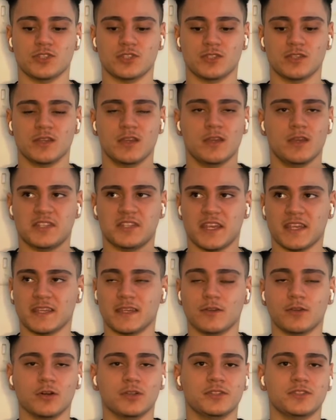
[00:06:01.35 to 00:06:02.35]
just
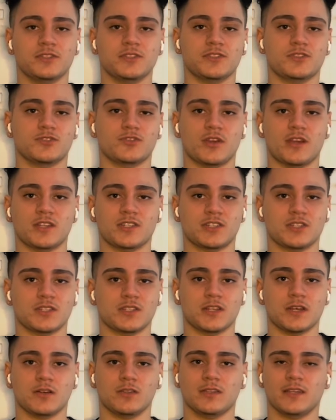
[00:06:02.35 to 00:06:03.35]
taking all the
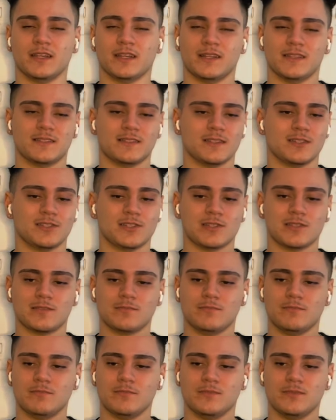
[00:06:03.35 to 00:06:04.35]
distractions out. Like I said,
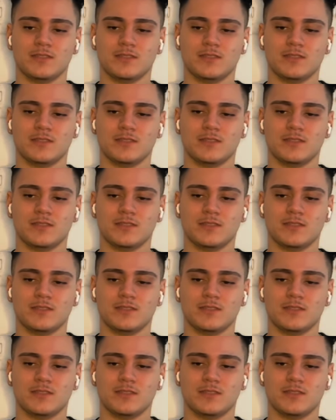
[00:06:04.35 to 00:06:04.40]
just